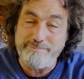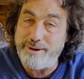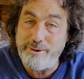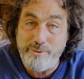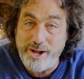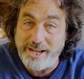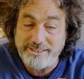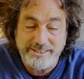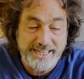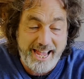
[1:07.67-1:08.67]
My
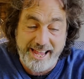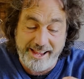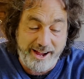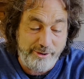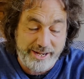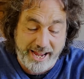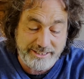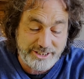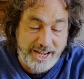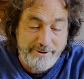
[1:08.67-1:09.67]
word, yeah. Okay,
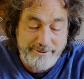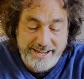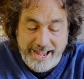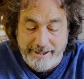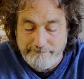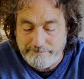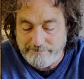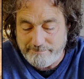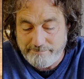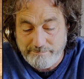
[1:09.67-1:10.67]
so yeah,
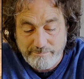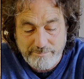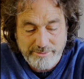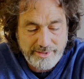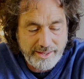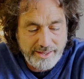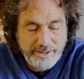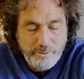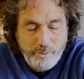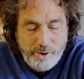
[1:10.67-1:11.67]

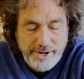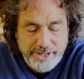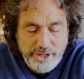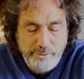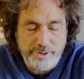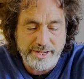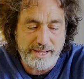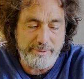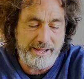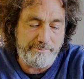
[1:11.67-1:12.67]
why do you want to
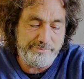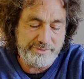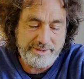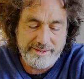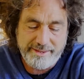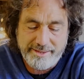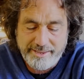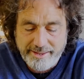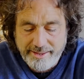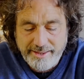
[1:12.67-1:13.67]
come out?
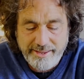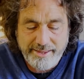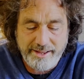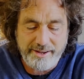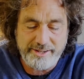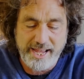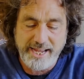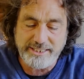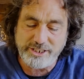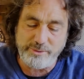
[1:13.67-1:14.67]

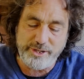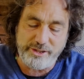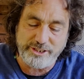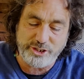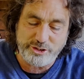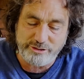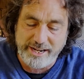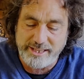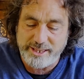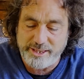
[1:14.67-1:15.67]
Okay, so you got the
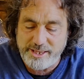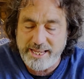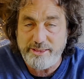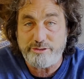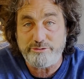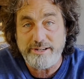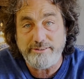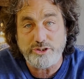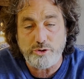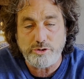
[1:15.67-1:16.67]
strength and the three
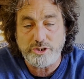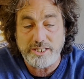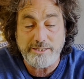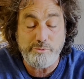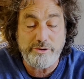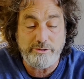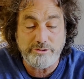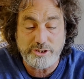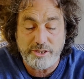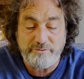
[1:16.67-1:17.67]
of swords, and then we're
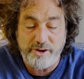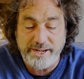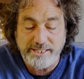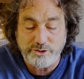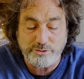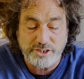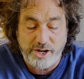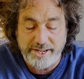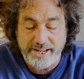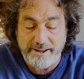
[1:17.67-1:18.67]
on to the financial
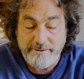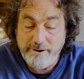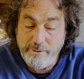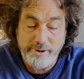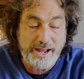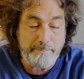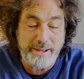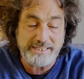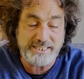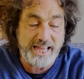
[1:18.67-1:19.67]
side here. We'll come
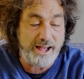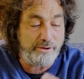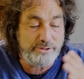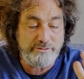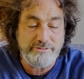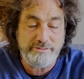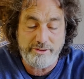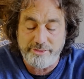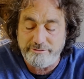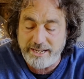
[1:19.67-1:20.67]
back to that on the
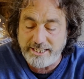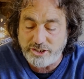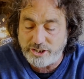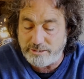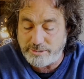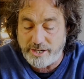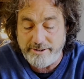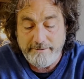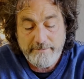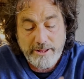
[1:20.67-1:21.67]
on the relationship side.
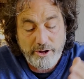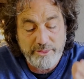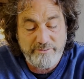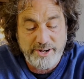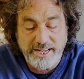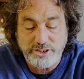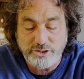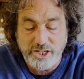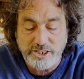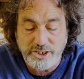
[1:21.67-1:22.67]
On the financial
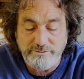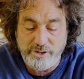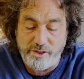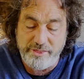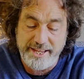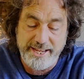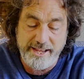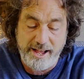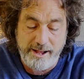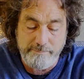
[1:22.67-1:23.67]
side, you've got
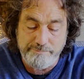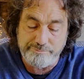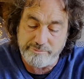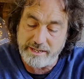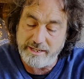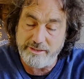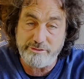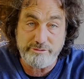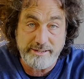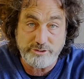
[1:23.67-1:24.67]
the um,
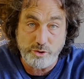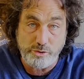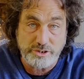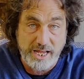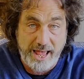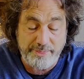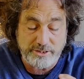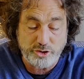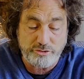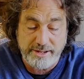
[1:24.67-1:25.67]
Three of Swords and the
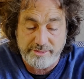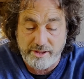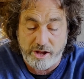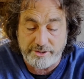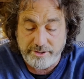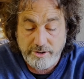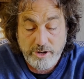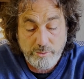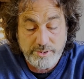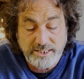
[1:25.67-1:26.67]
Strength card.
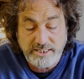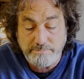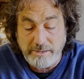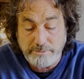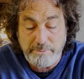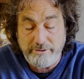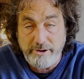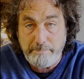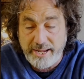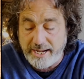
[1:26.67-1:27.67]
Well, this is much better
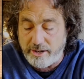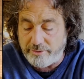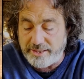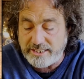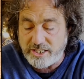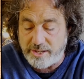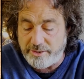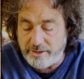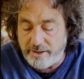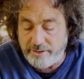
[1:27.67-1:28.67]
at being on this side
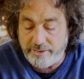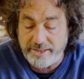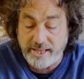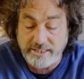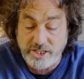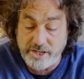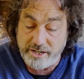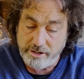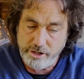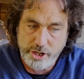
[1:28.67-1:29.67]
than on the other side.
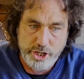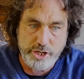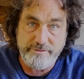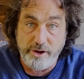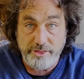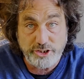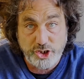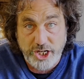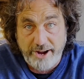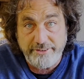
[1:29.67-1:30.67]
You've got the
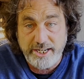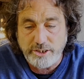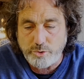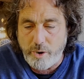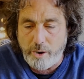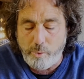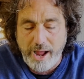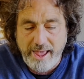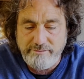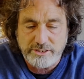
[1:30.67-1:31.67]
Chariot as well.
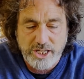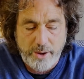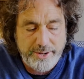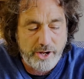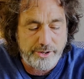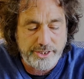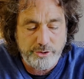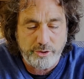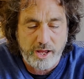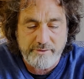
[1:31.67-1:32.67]
Whatever's going on in
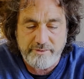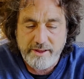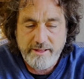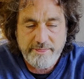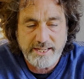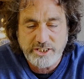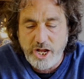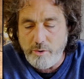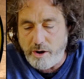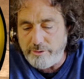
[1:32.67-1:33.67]
your life, there's
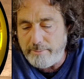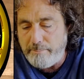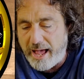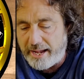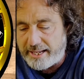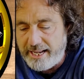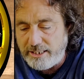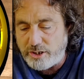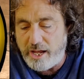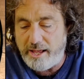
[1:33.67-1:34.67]
no holding back.
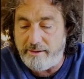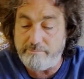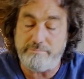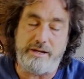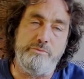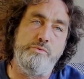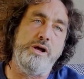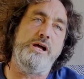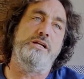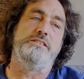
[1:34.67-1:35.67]
It's my
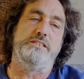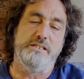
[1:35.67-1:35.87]
word.